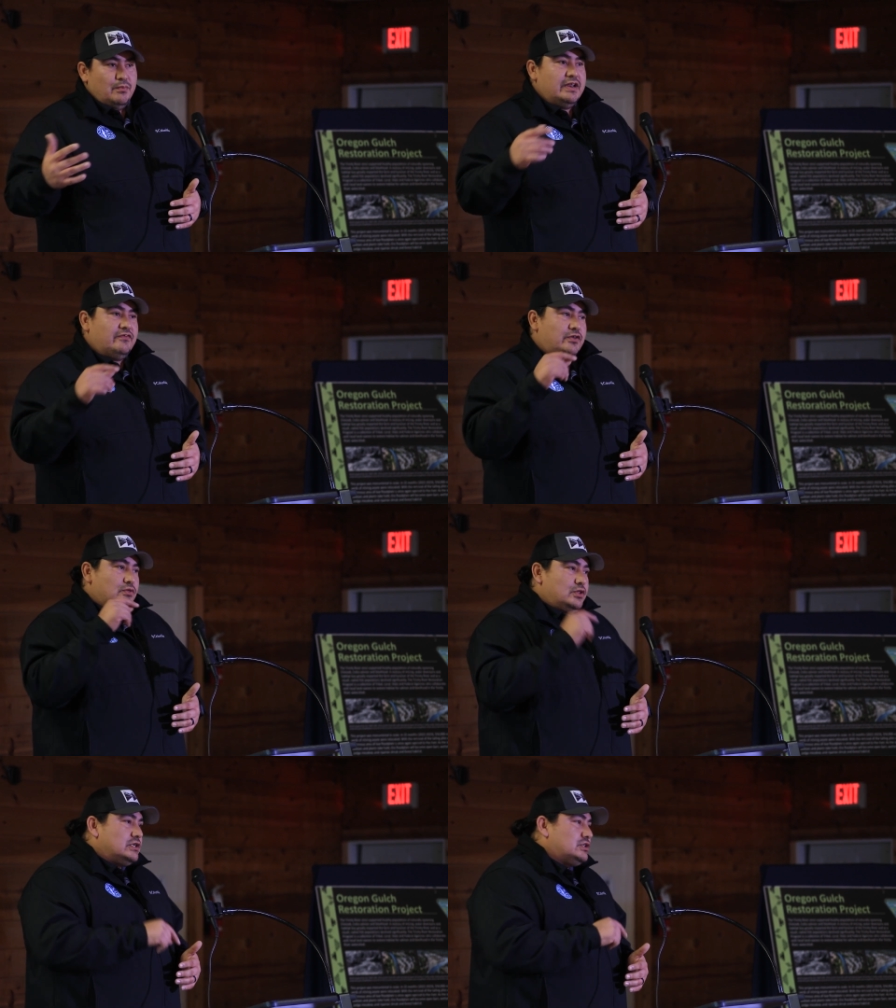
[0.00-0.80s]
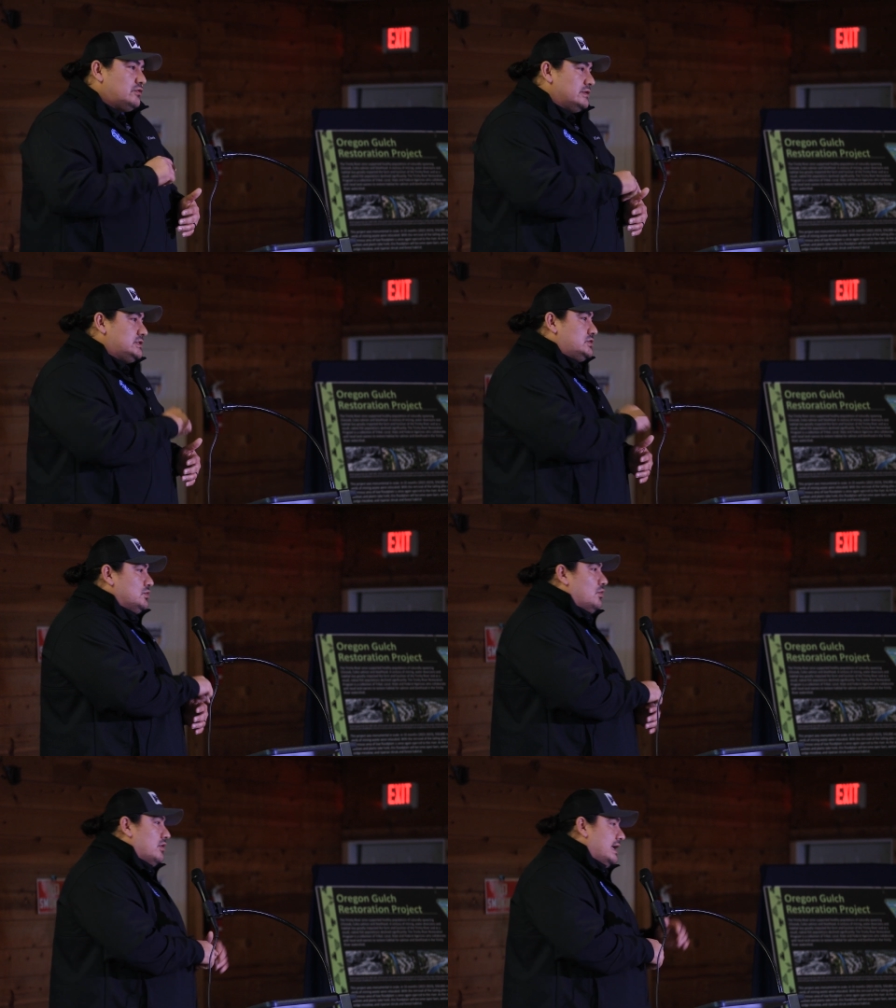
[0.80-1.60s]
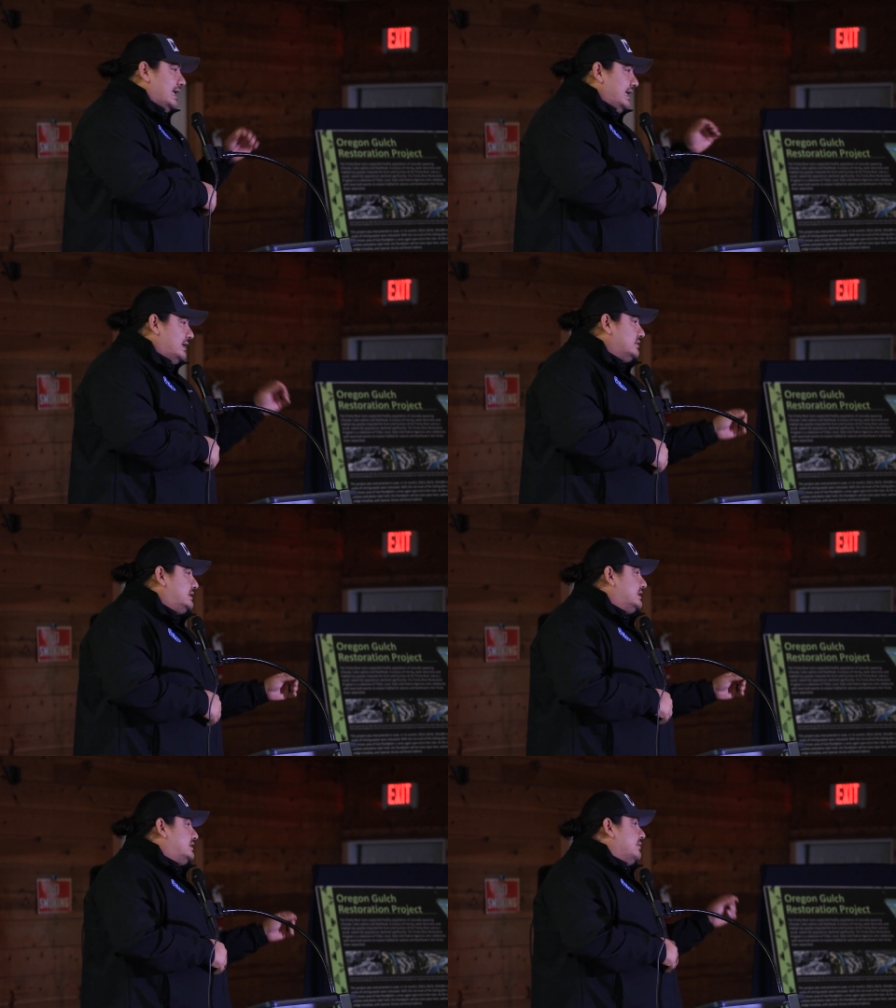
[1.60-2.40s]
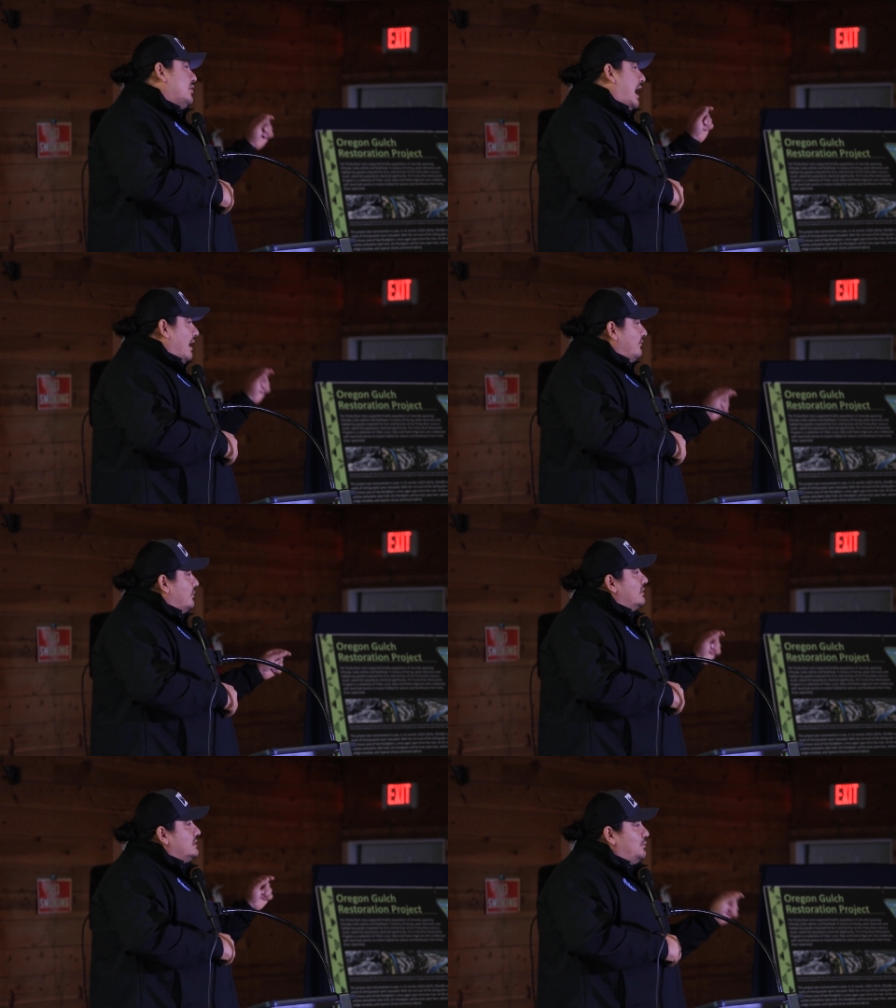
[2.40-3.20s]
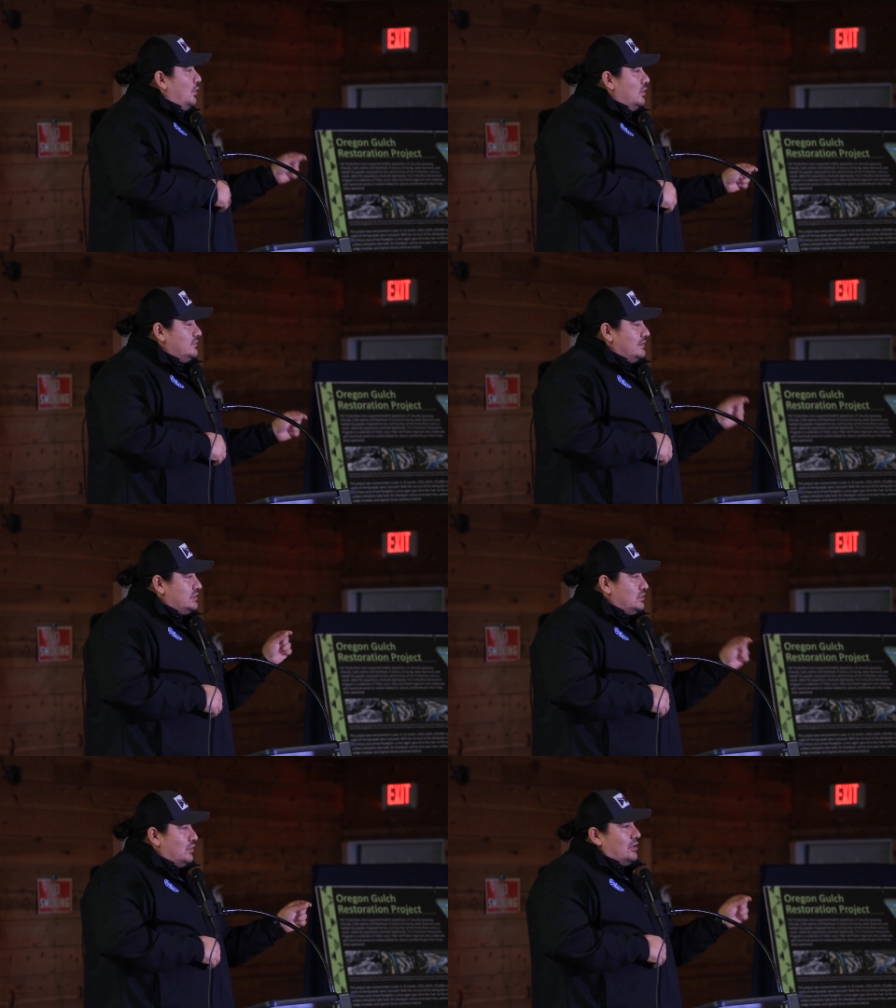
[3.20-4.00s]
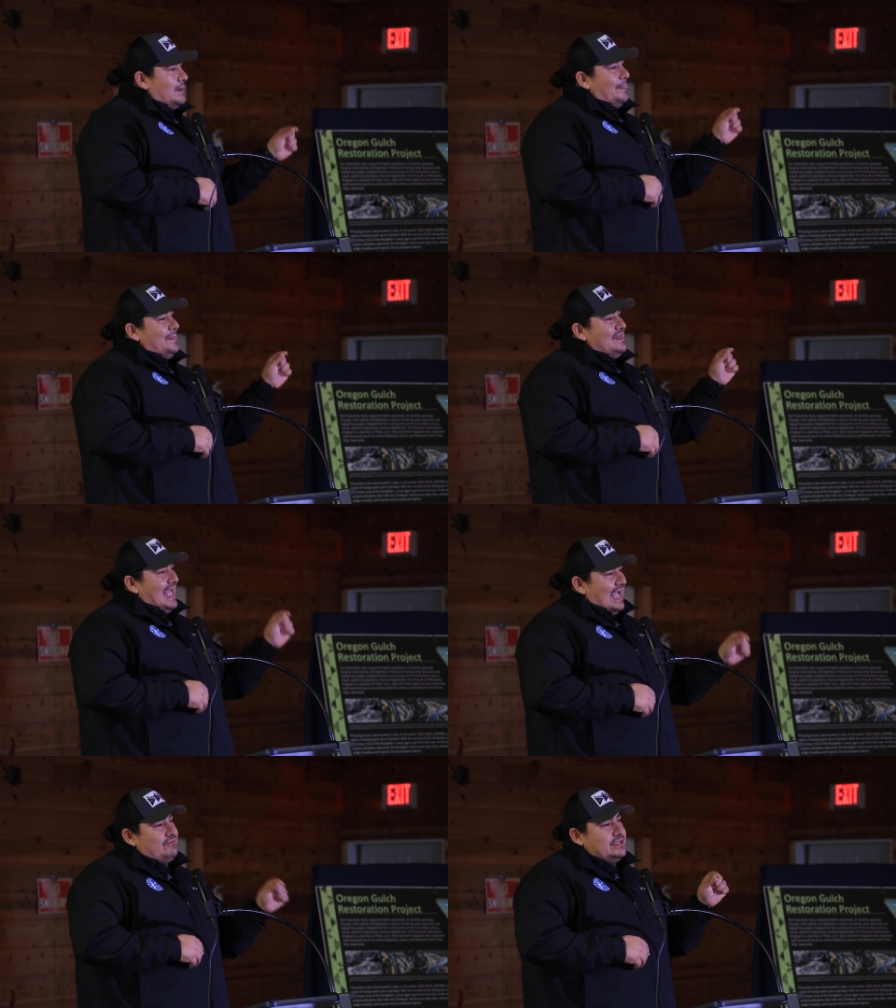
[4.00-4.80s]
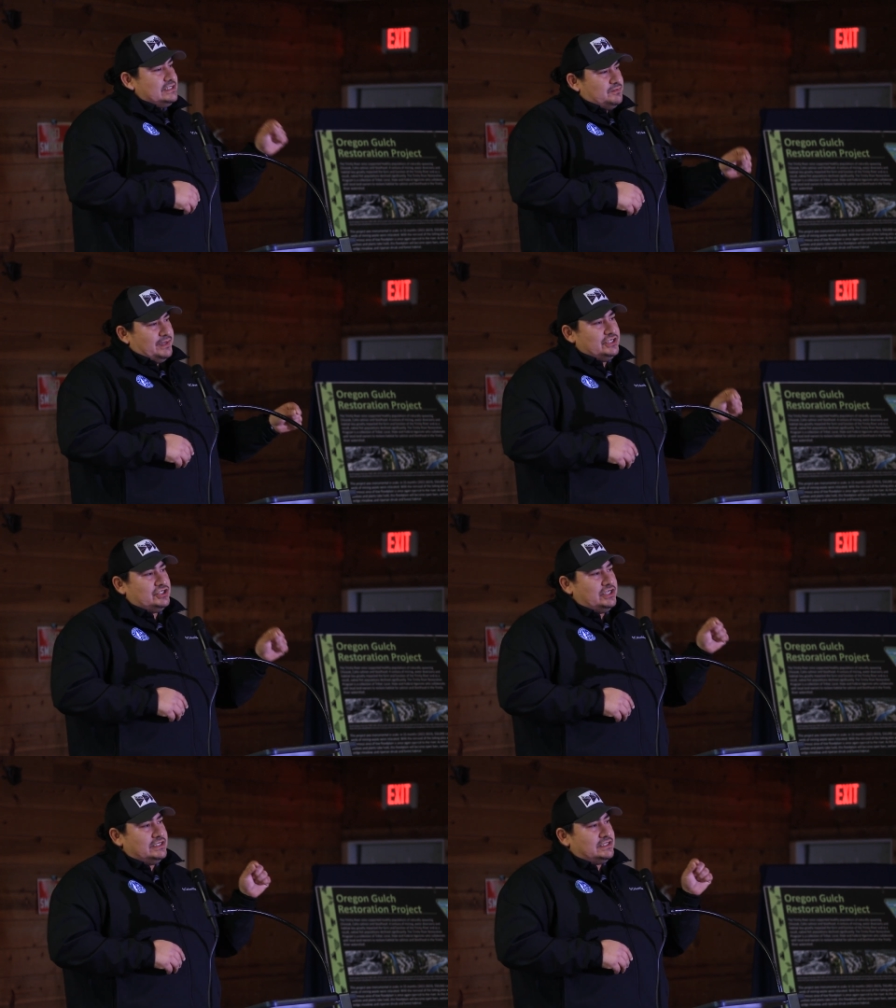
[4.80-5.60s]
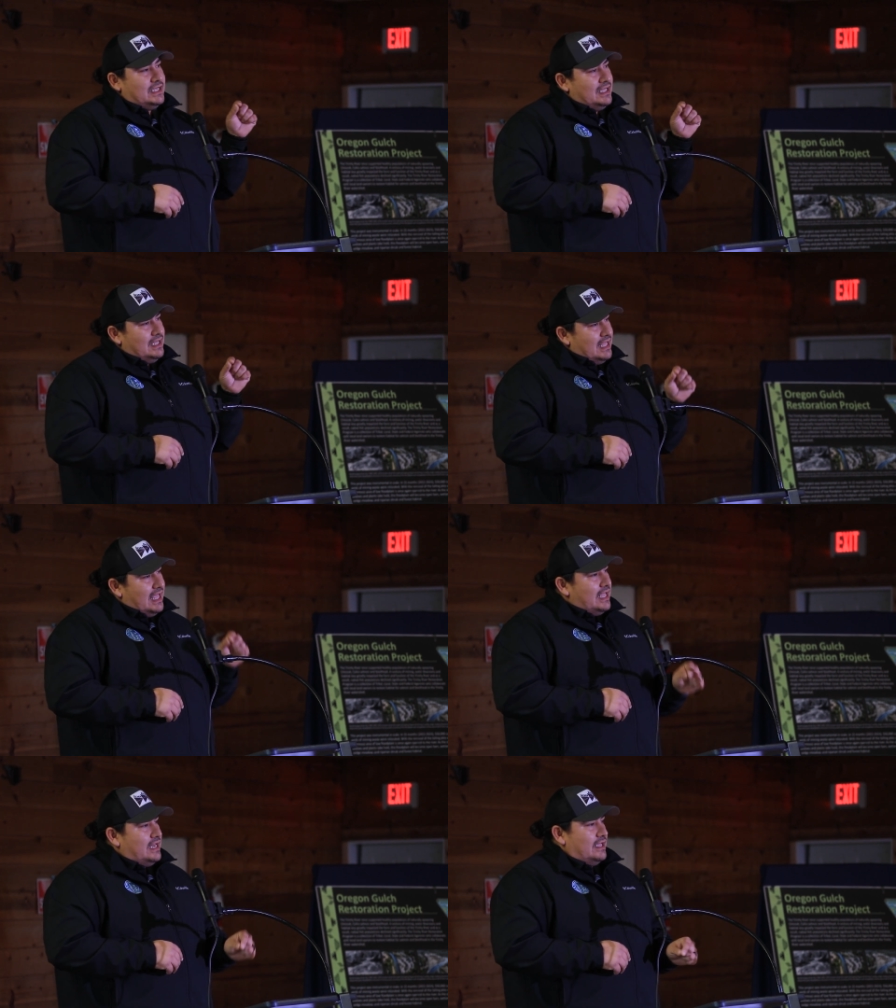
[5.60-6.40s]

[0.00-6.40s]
But if you look to restore an ecosystem, you have to restore every species in